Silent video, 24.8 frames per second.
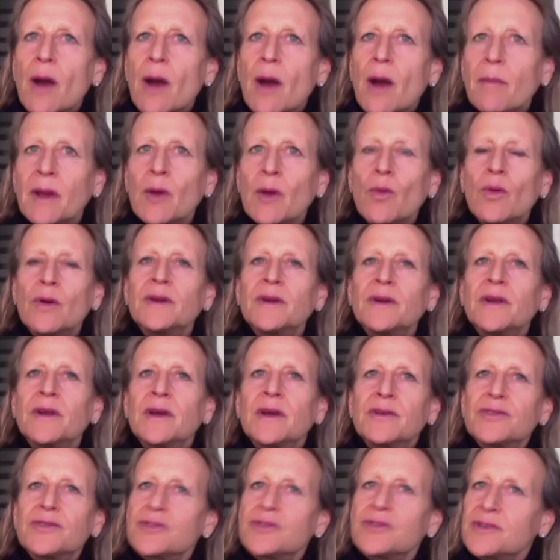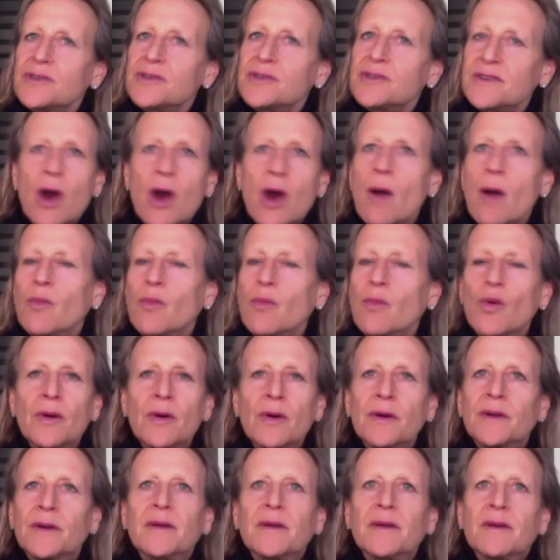When we're chopping wood,
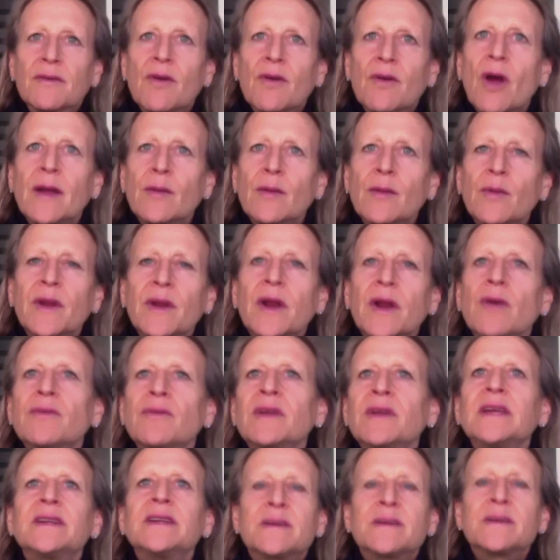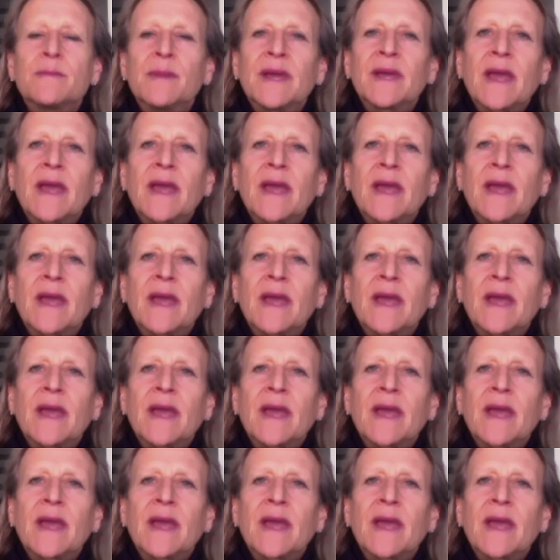just chop wood, right?